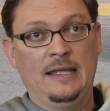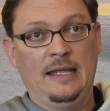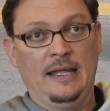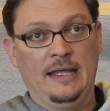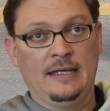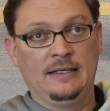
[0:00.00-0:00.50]

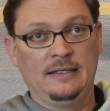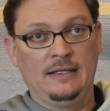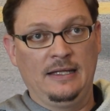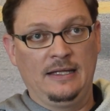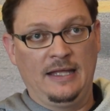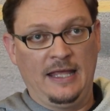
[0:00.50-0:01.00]
And
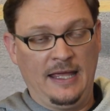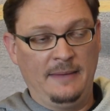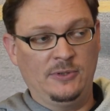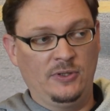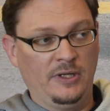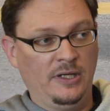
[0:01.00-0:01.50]
they
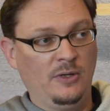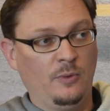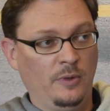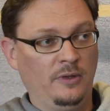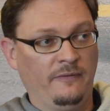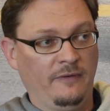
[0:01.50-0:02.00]
capture any
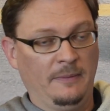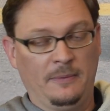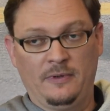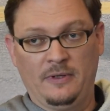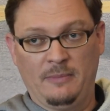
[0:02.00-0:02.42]
oil vapor